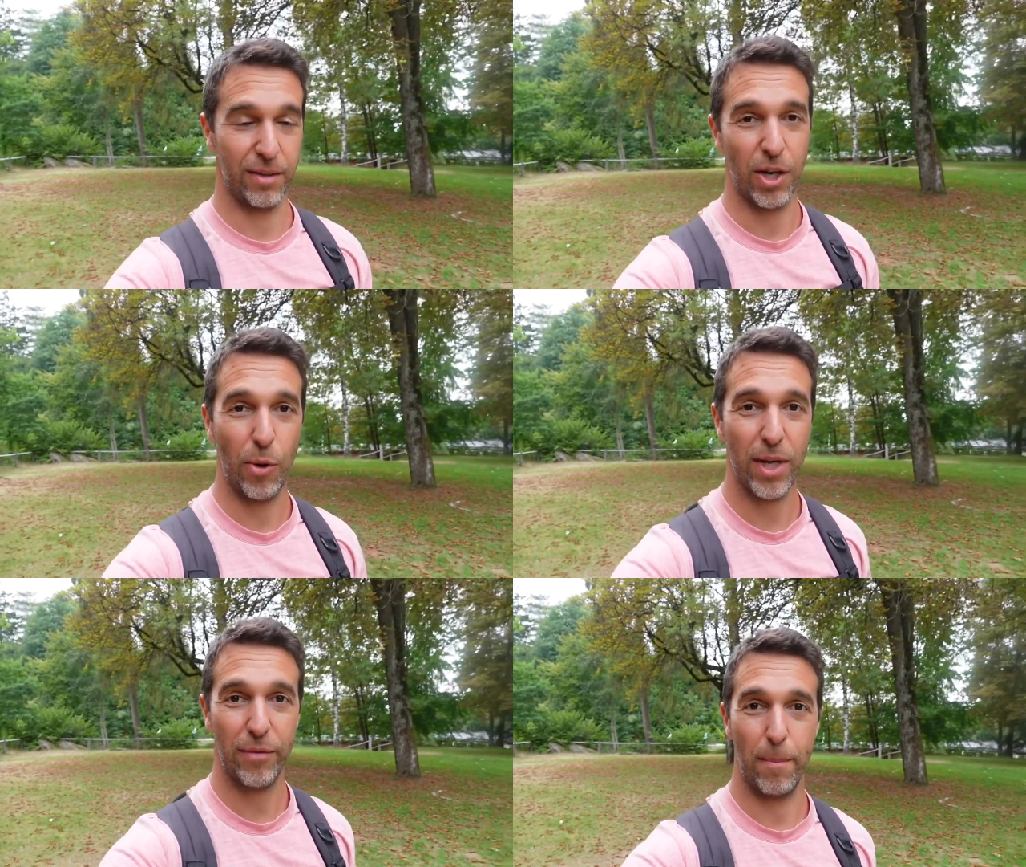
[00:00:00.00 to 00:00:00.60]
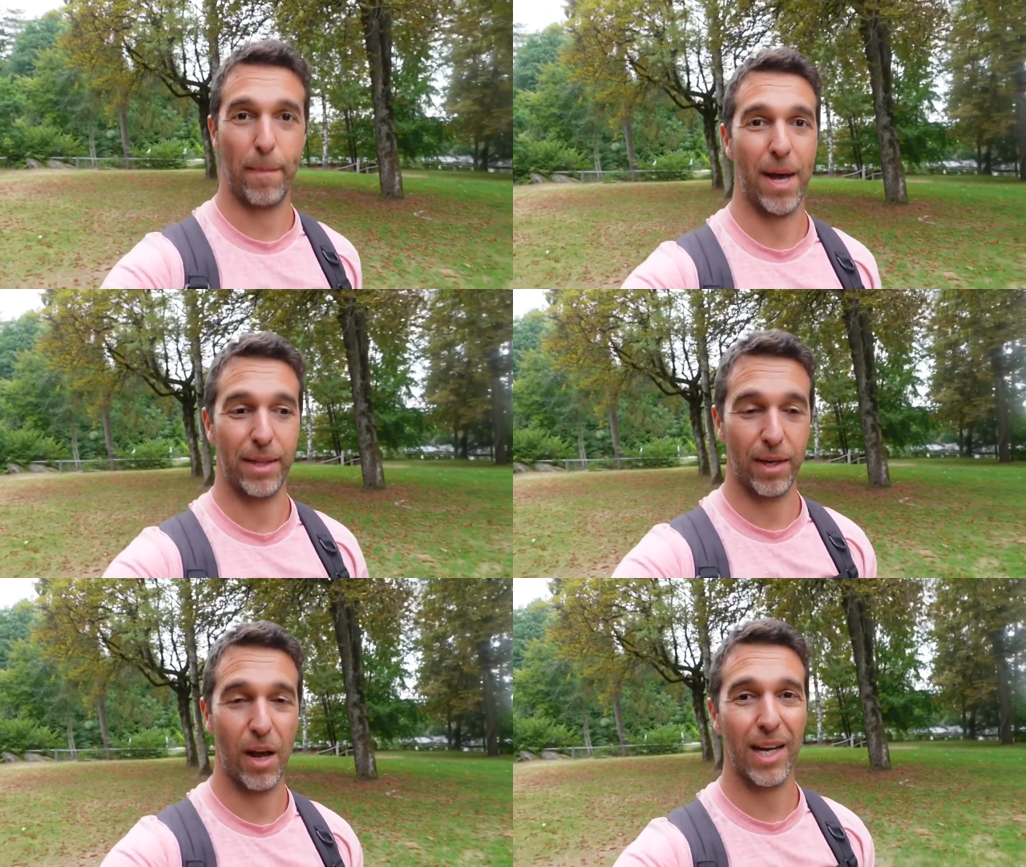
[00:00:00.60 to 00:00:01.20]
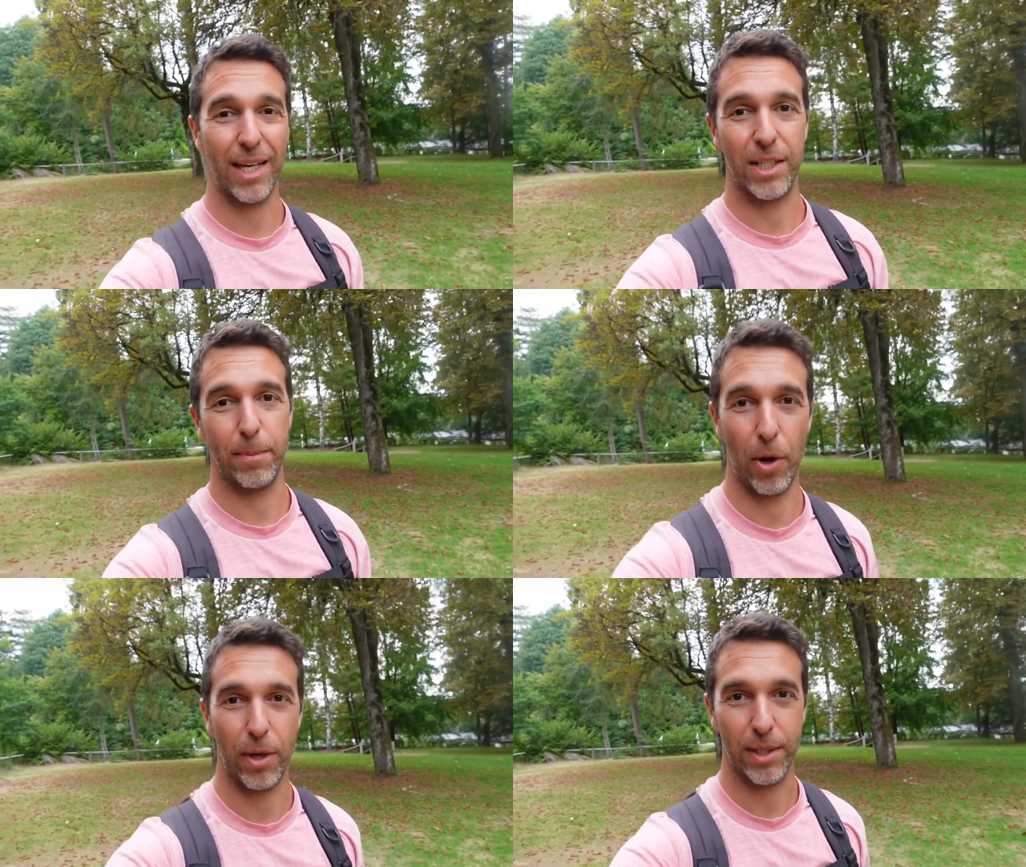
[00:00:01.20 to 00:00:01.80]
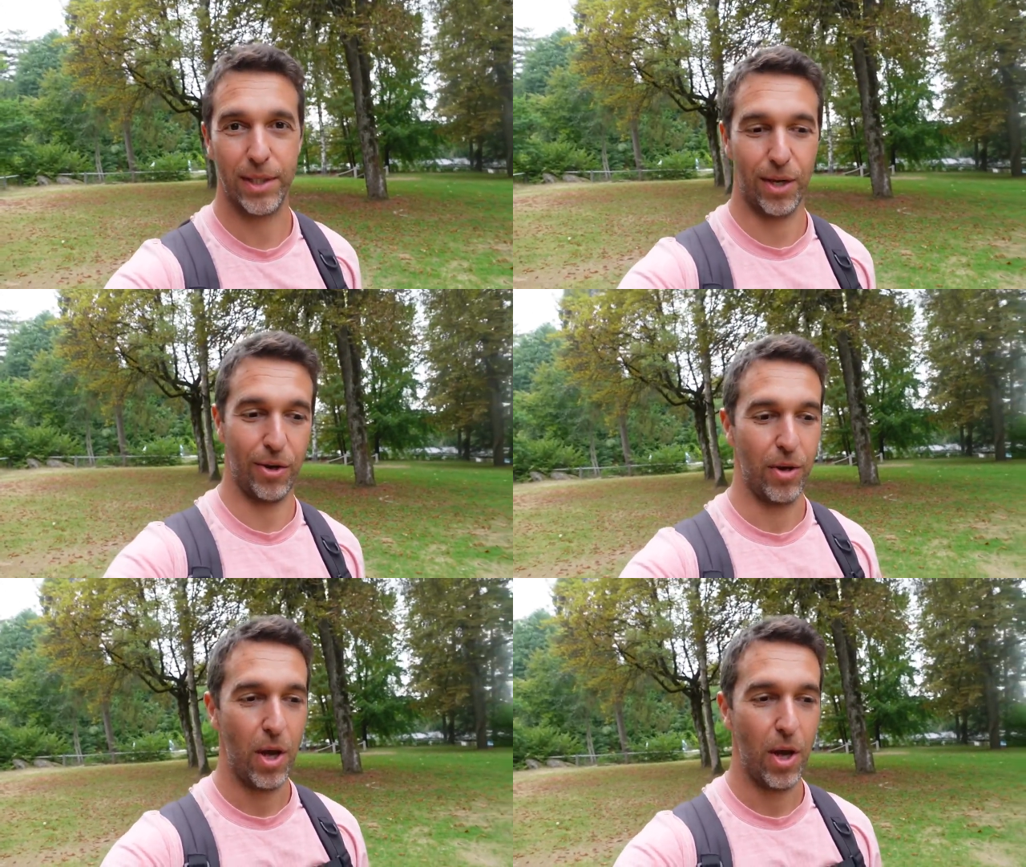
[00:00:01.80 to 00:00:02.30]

no one even batted an eyelid to be honest so